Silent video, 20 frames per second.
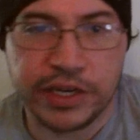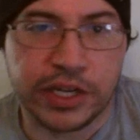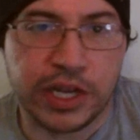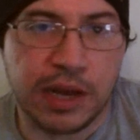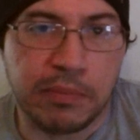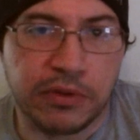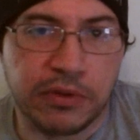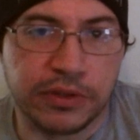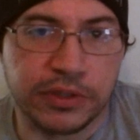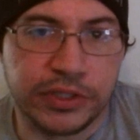it a
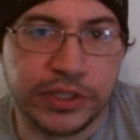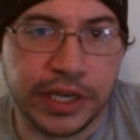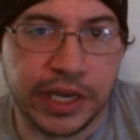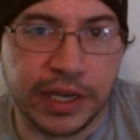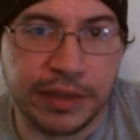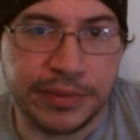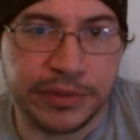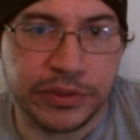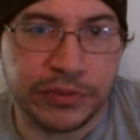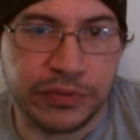couple of
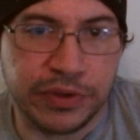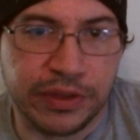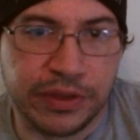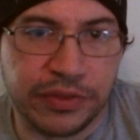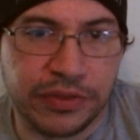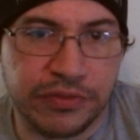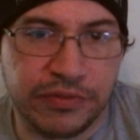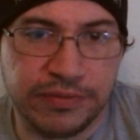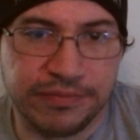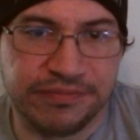times
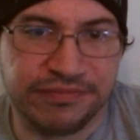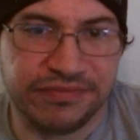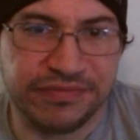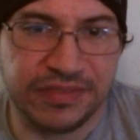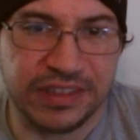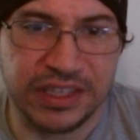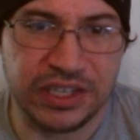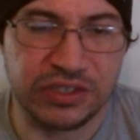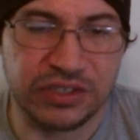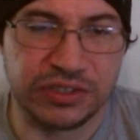with
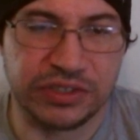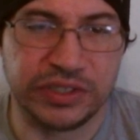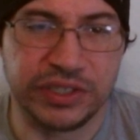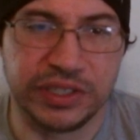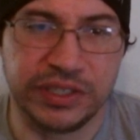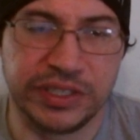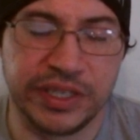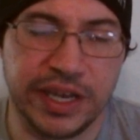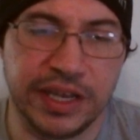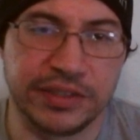little
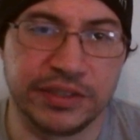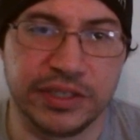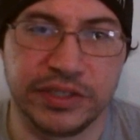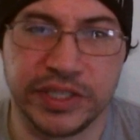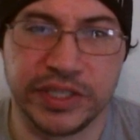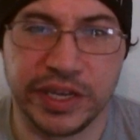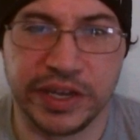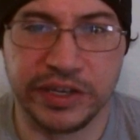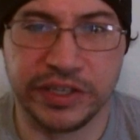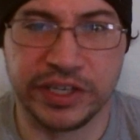success. The
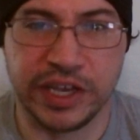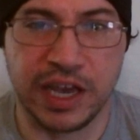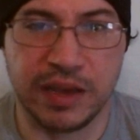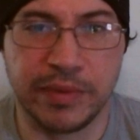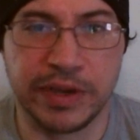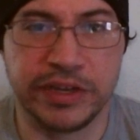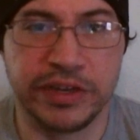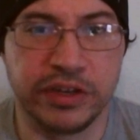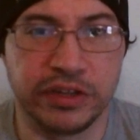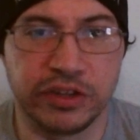second
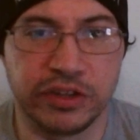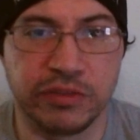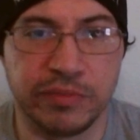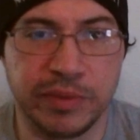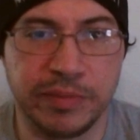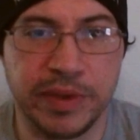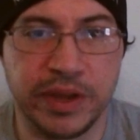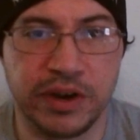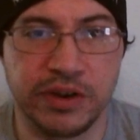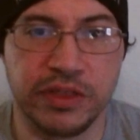time I did a little
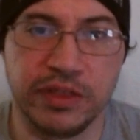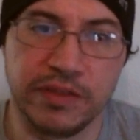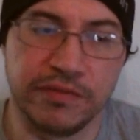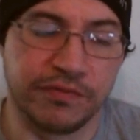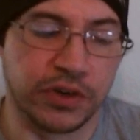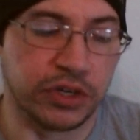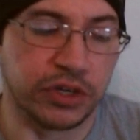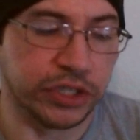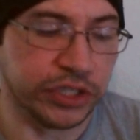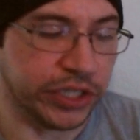bit better than the
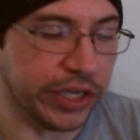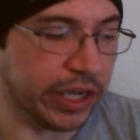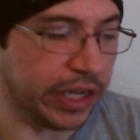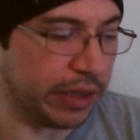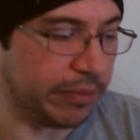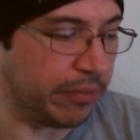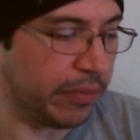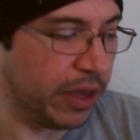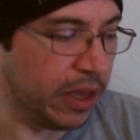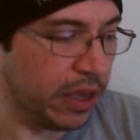first
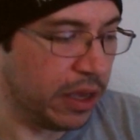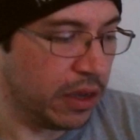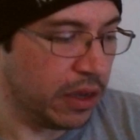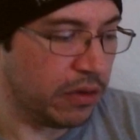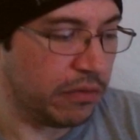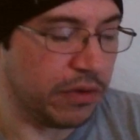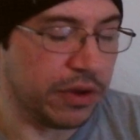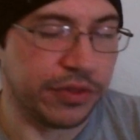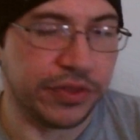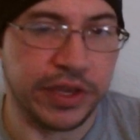time
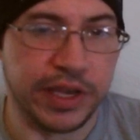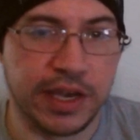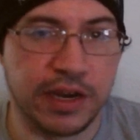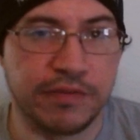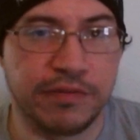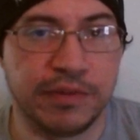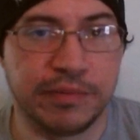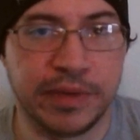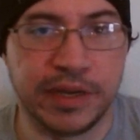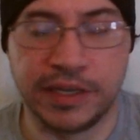with the
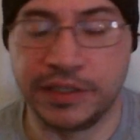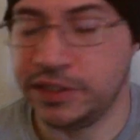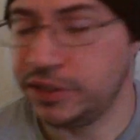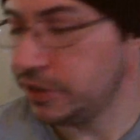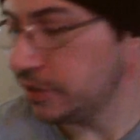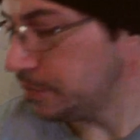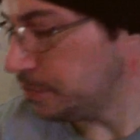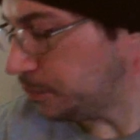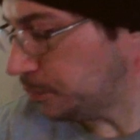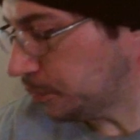erva
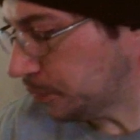mach.